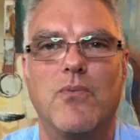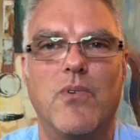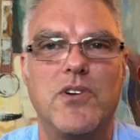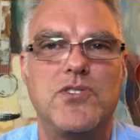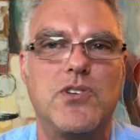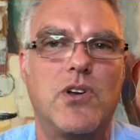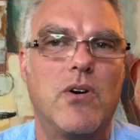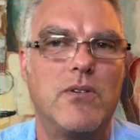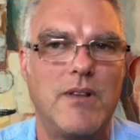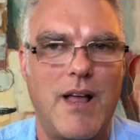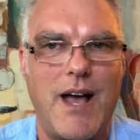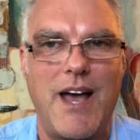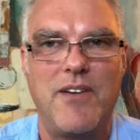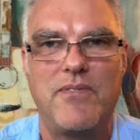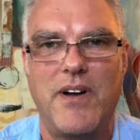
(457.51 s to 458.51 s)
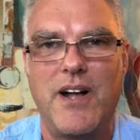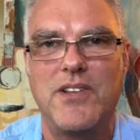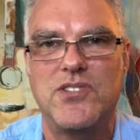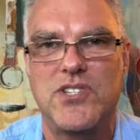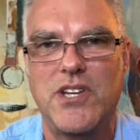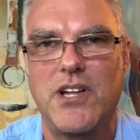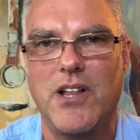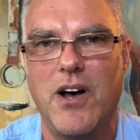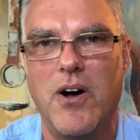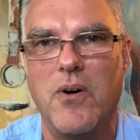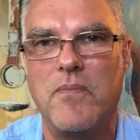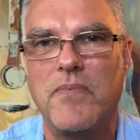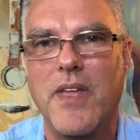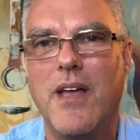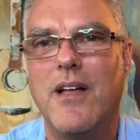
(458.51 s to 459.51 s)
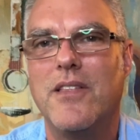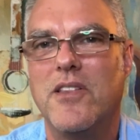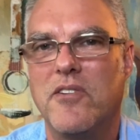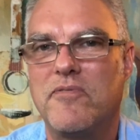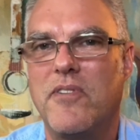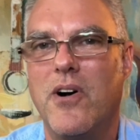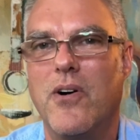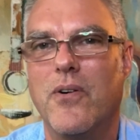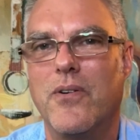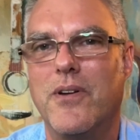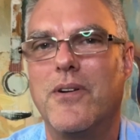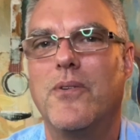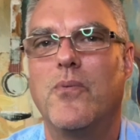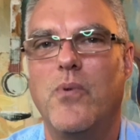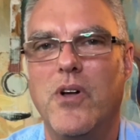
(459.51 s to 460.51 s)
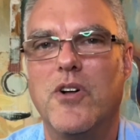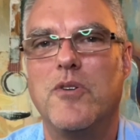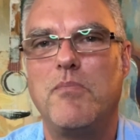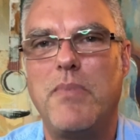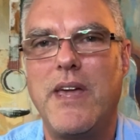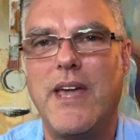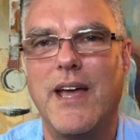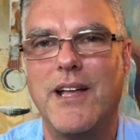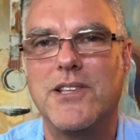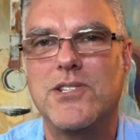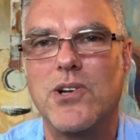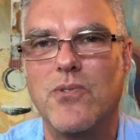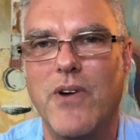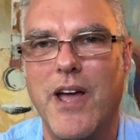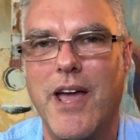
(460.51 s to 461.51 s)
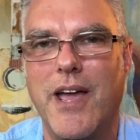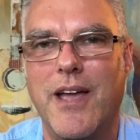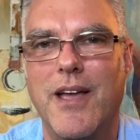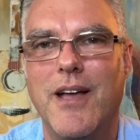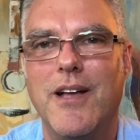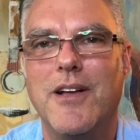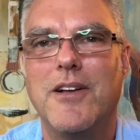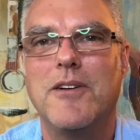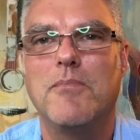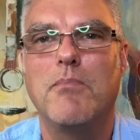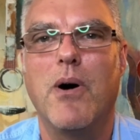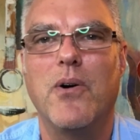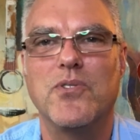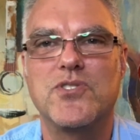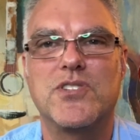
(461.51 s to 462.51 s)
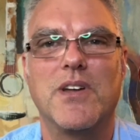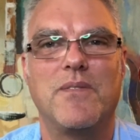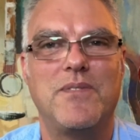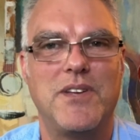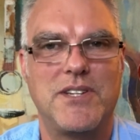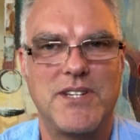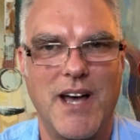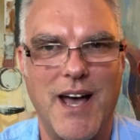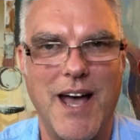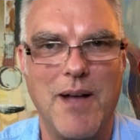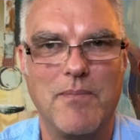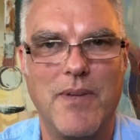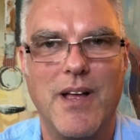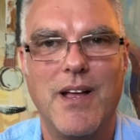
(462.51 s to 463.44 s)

Once you go live on Zillow, the phone will begin to ring most of the time.